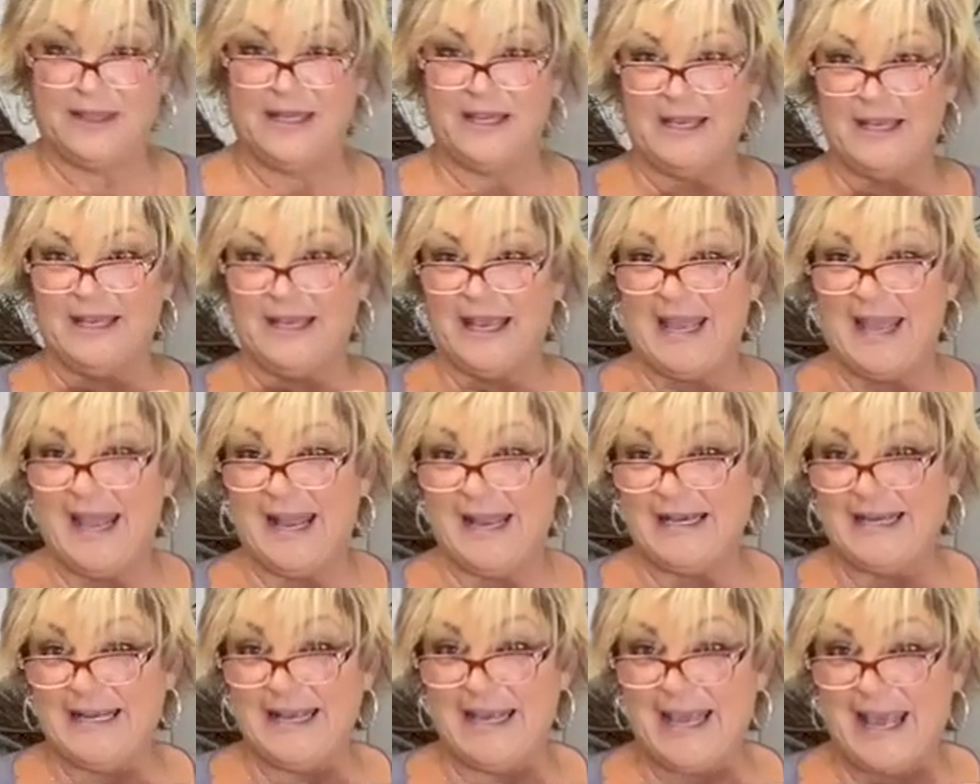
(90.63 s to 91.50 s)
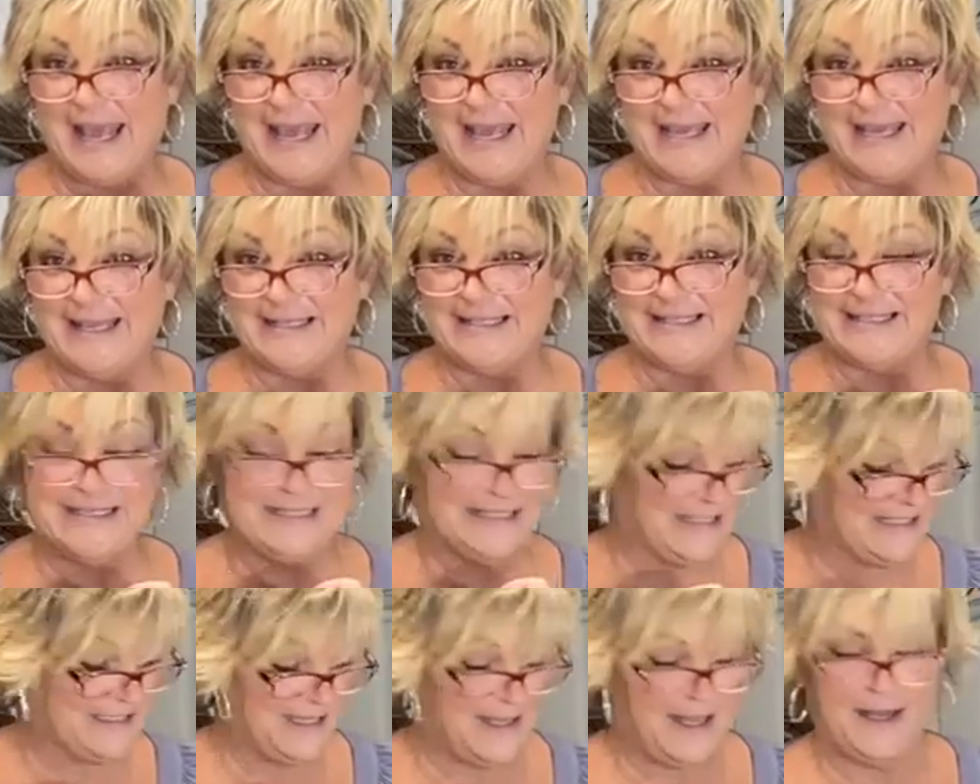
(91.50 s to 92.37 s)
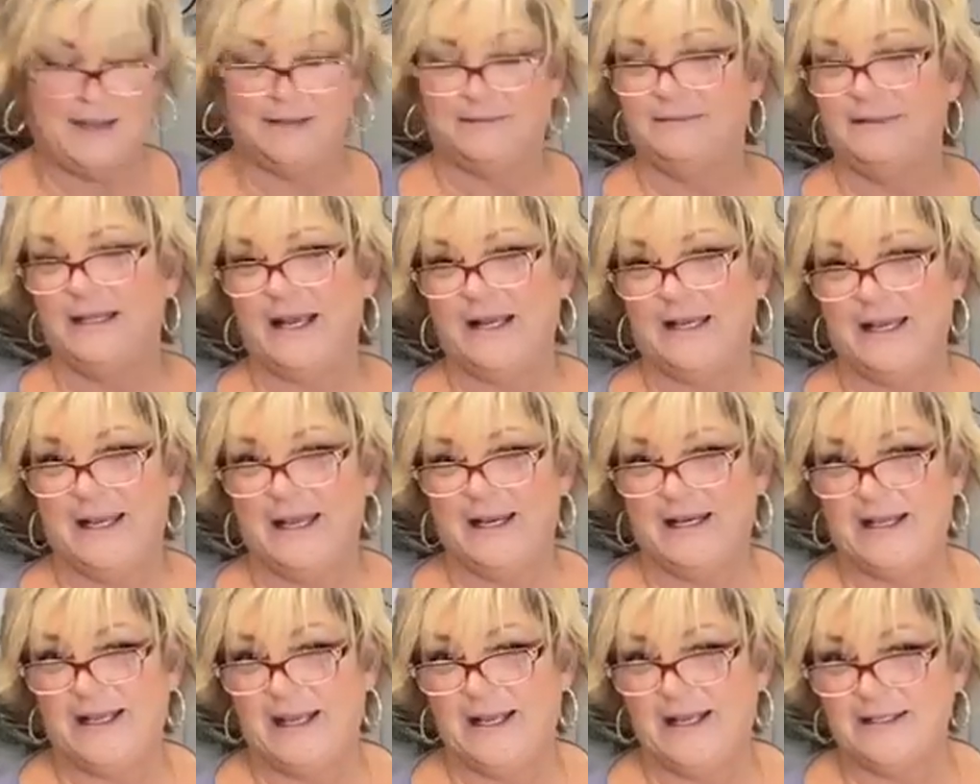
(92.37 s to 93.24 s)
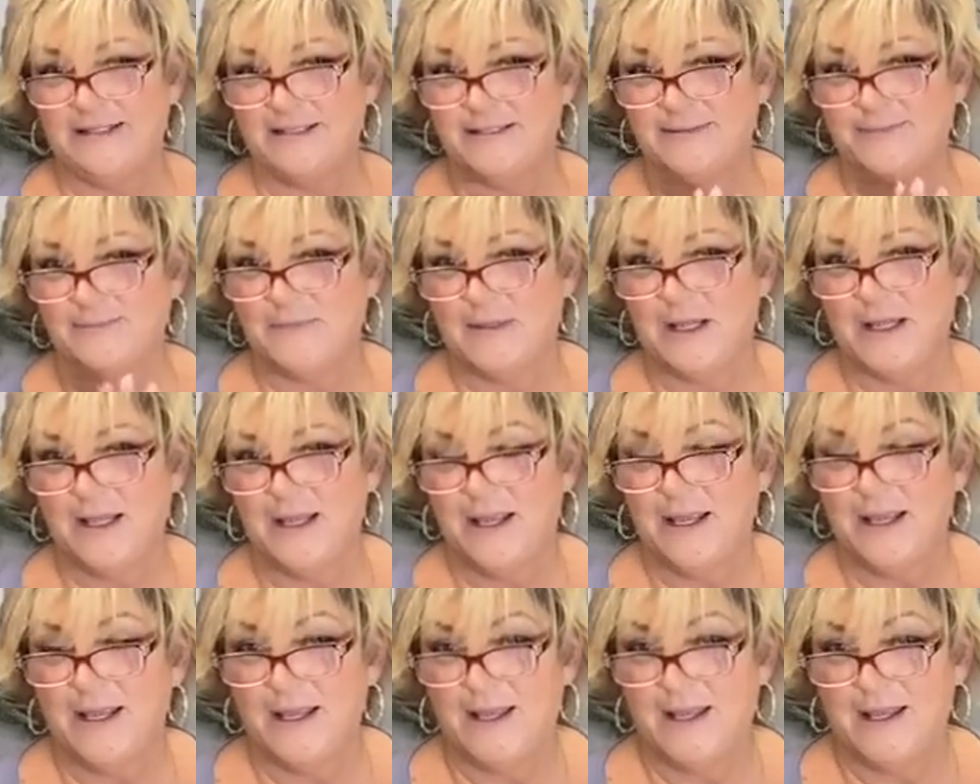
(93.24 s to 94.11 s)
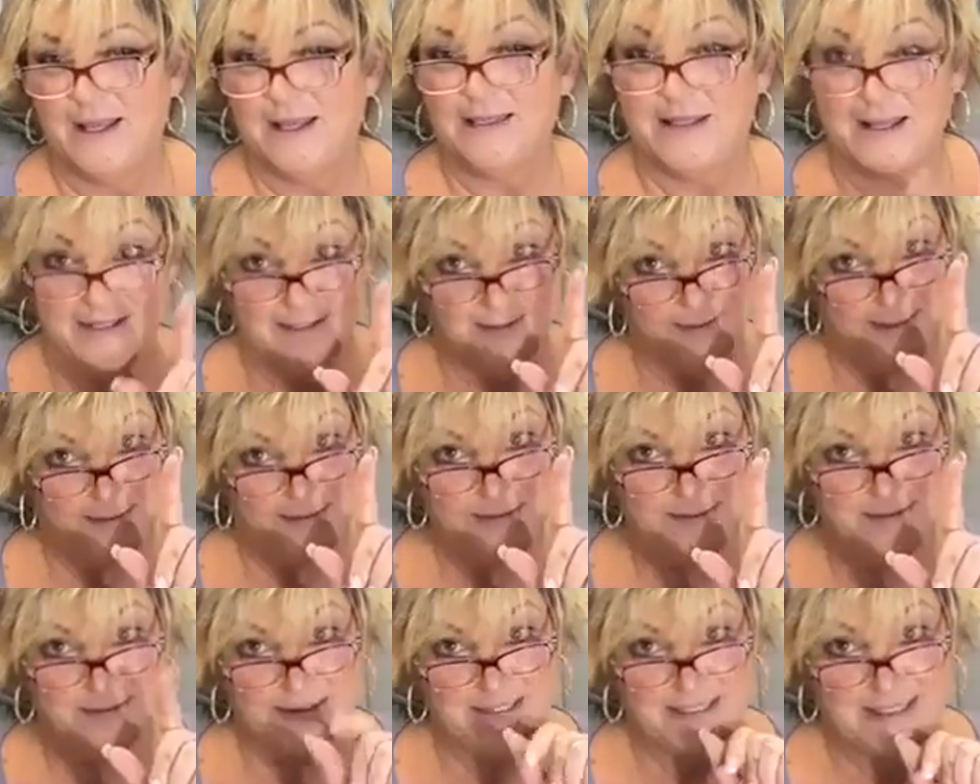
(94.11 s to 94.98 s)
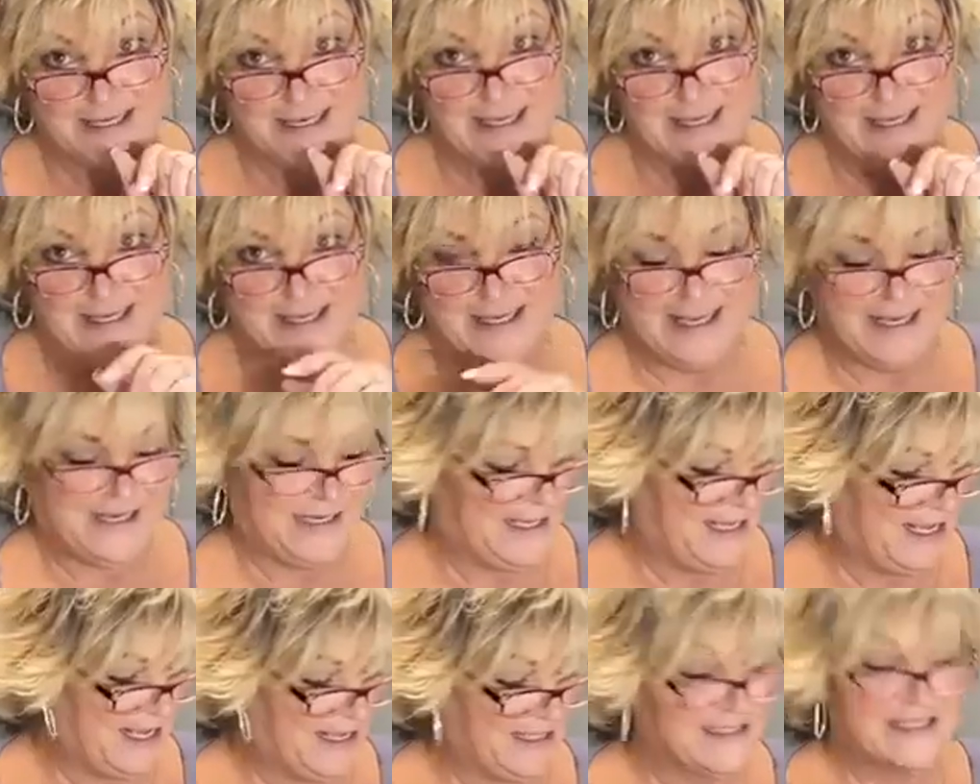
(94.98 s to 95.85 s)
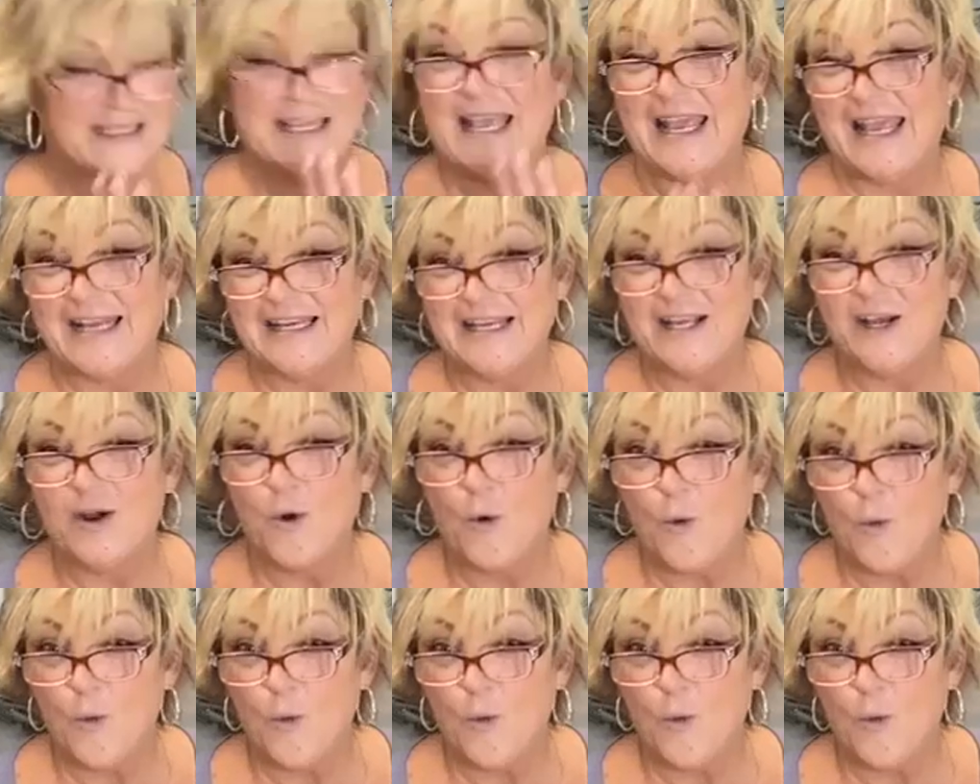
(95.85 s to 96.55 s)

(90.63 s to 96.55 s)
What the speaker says: with the candy canes, not candy canes. That's what I'm doing tonight, candy canes, candy